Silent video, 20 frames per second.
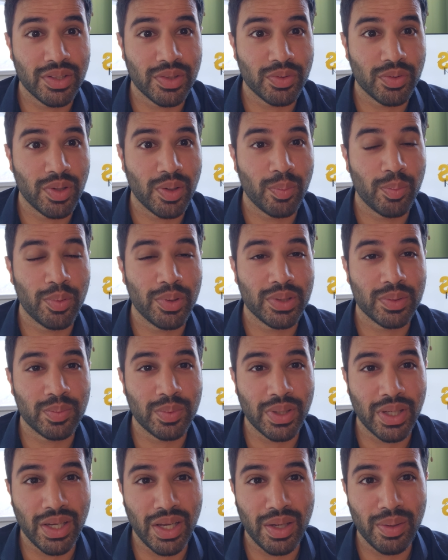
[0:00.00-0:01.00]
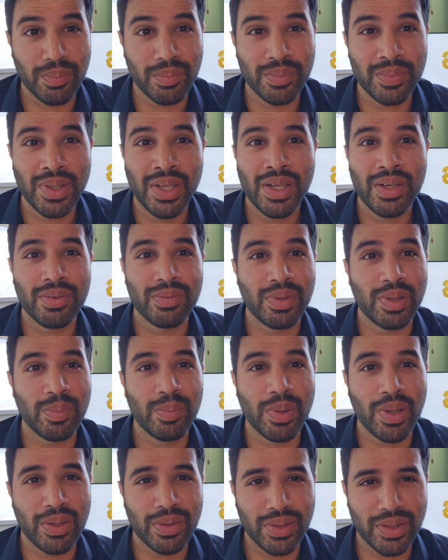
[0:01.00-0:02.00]
20 points per game,
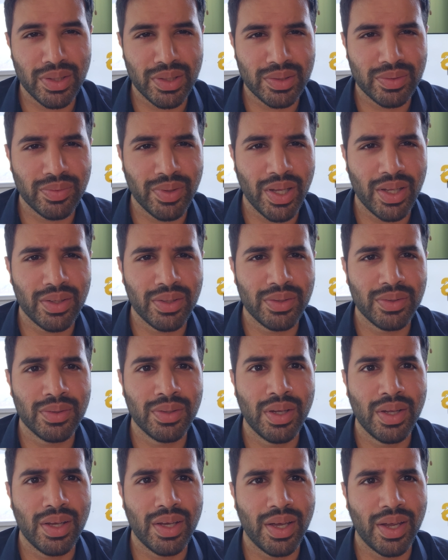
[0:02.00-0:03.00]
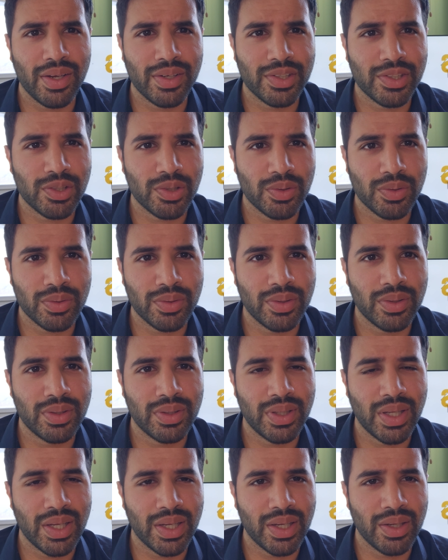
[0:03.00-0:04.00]
rebounded his value, and showed
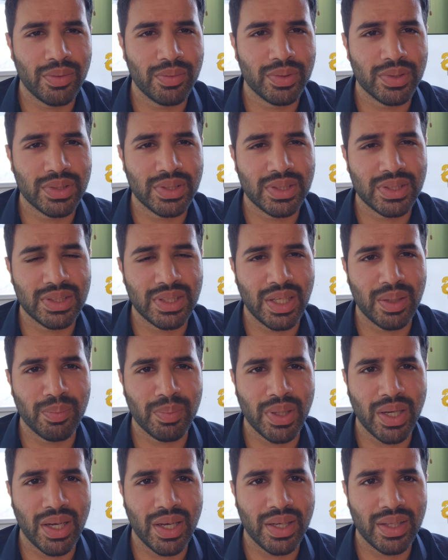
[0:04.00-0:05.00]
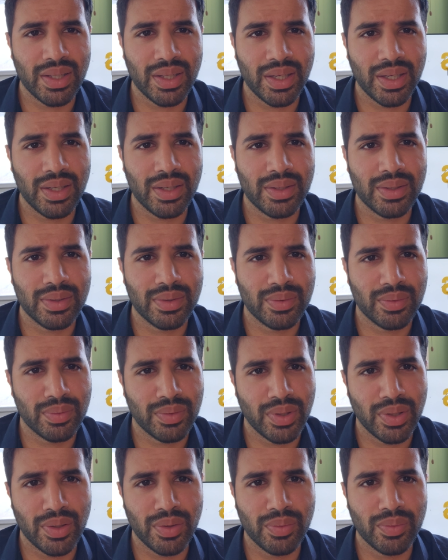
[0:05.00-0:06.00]
that he was the same guy that
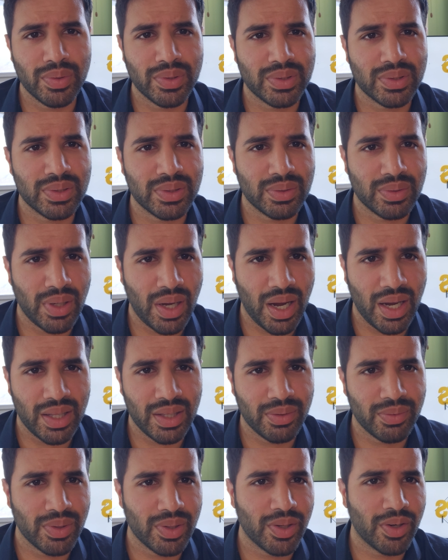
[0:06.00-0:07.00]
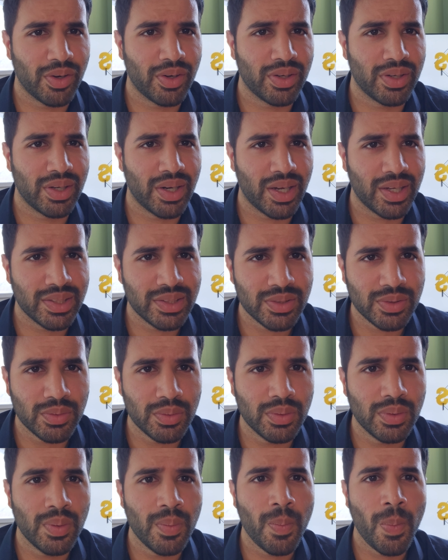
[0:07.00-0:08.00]
was highly regarded in high
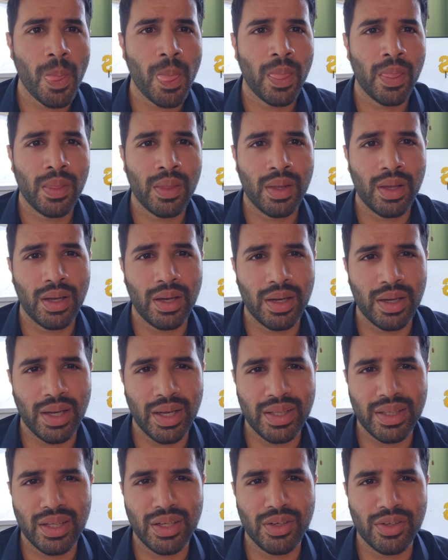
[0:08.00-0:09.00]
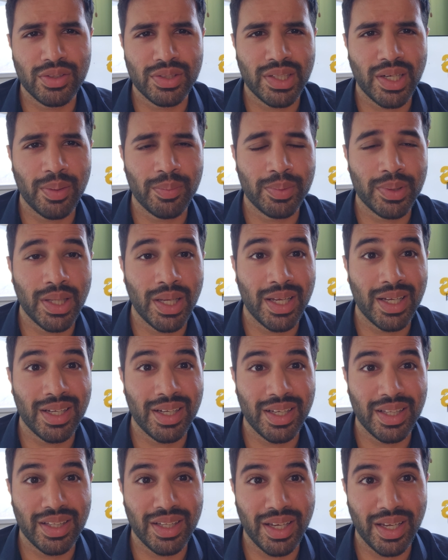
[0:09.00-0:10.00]
school. And then on top of that,
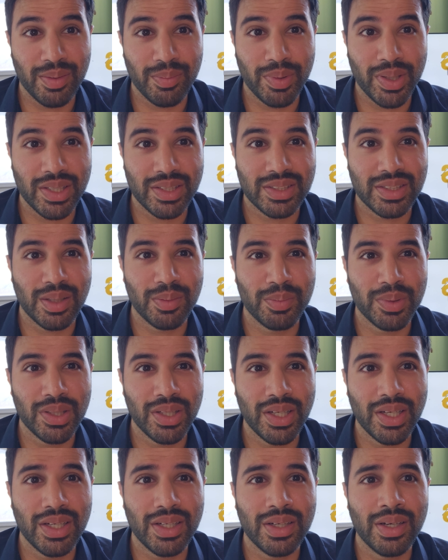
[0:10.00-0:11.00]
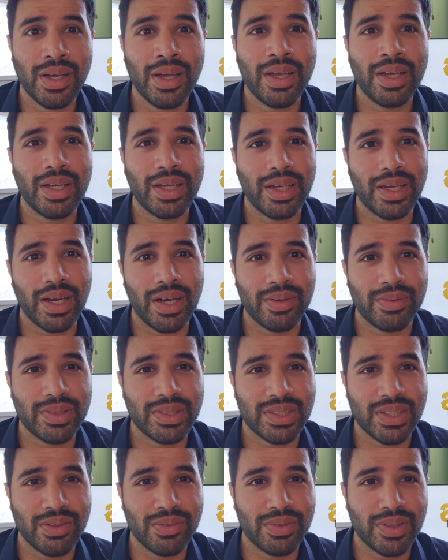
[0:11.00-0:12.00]
in the NBA Summer League, he averaged
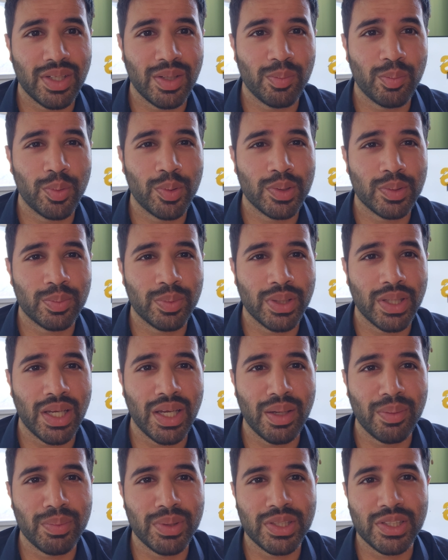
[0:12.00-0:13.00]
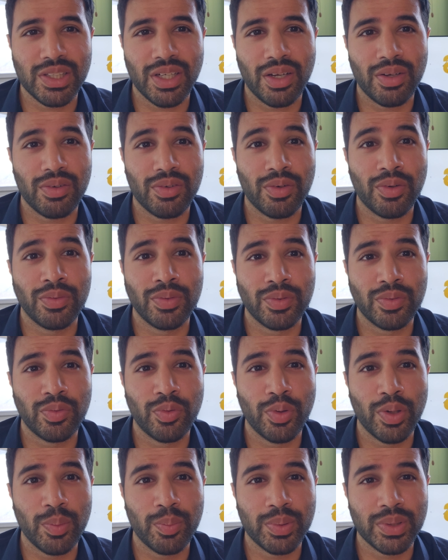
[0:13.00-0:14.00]
17 points per game and shot over
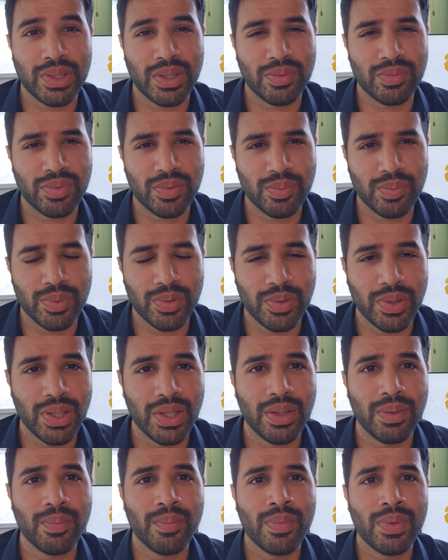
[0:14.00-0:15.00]
40% from three.